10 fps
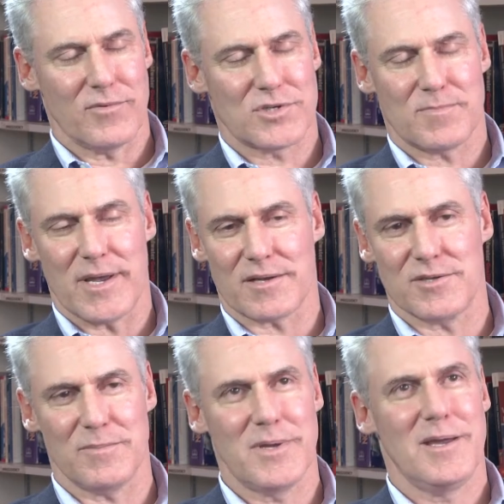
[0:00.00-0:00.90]
respect
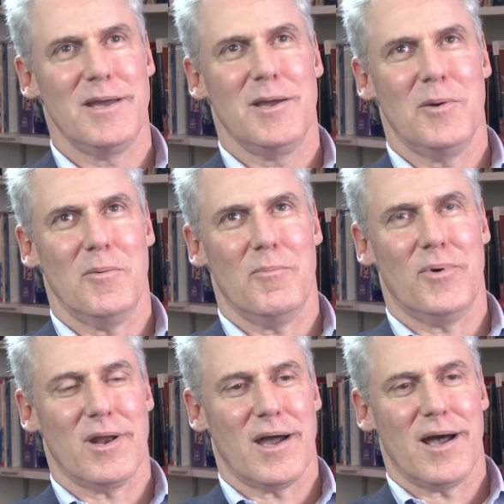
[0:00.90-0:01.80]
him.
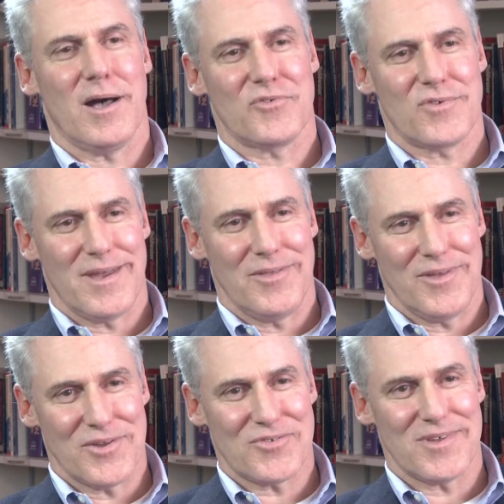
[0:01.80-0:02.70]
But I'll say
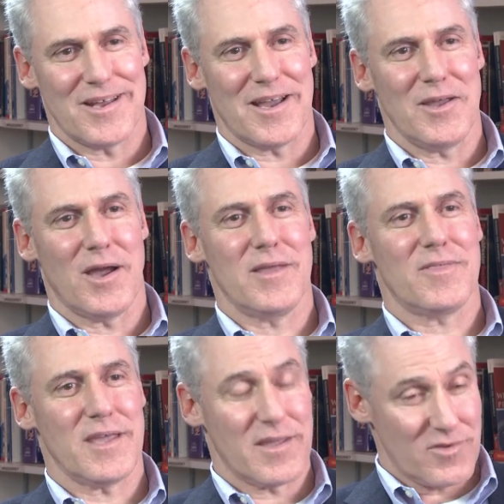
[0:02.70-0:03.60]
this, that I
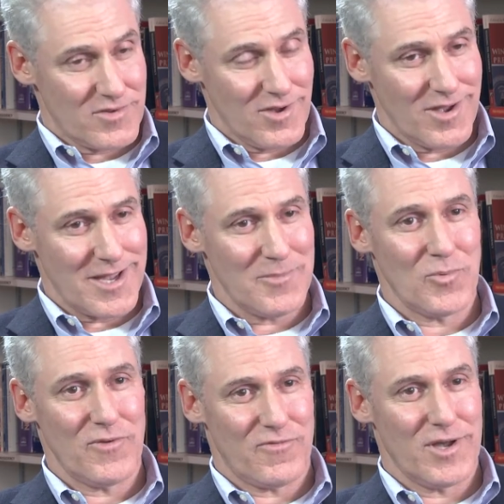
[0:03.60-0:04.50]
think at the time
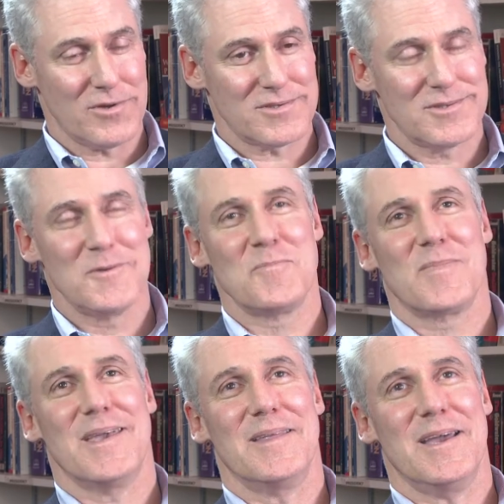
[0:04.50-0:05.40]
we felt
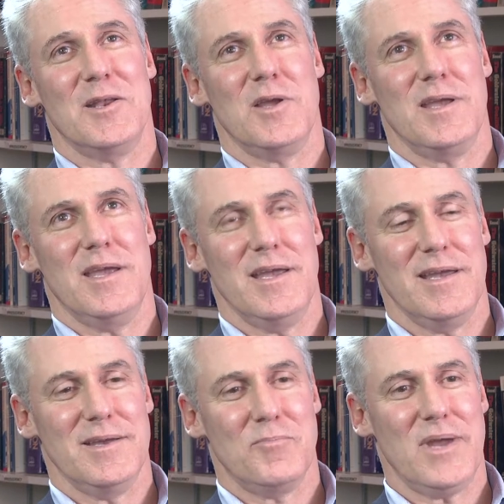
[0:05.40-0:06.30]
that
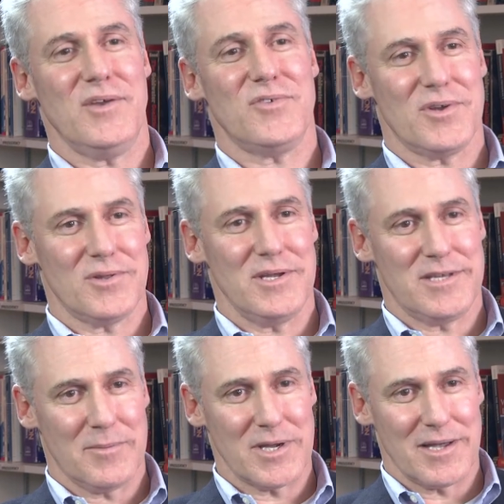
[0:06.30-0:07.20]
he basically
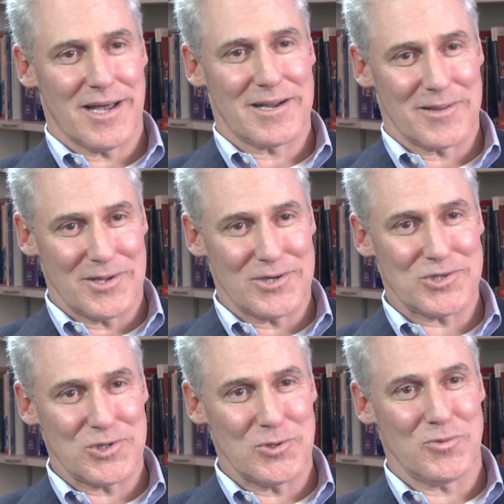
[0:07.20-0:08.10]
demagogued the
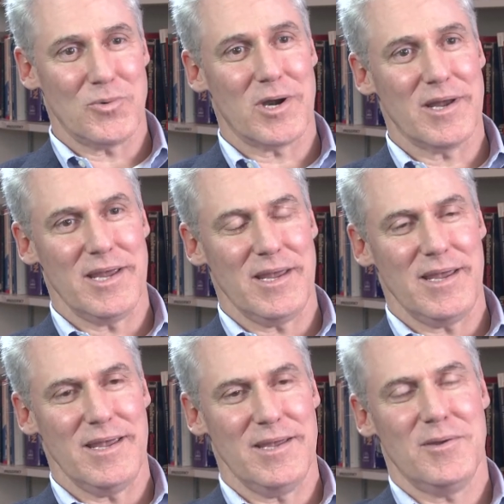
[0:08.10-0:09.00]
issue, where
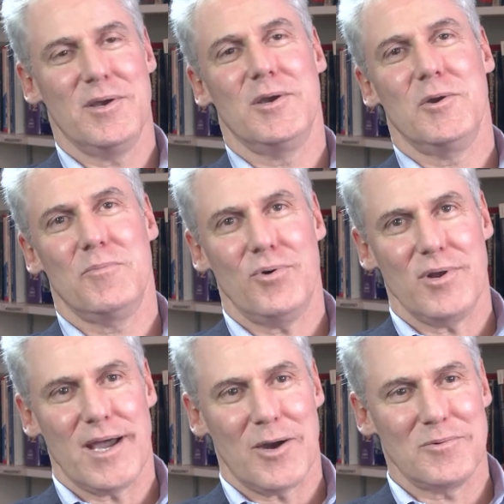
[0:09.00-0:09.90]
he
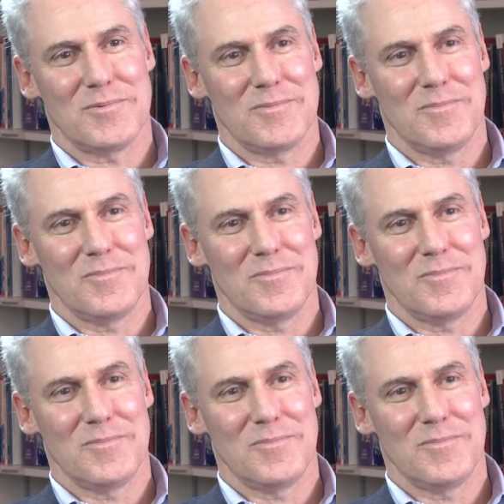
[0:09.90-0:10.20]
put out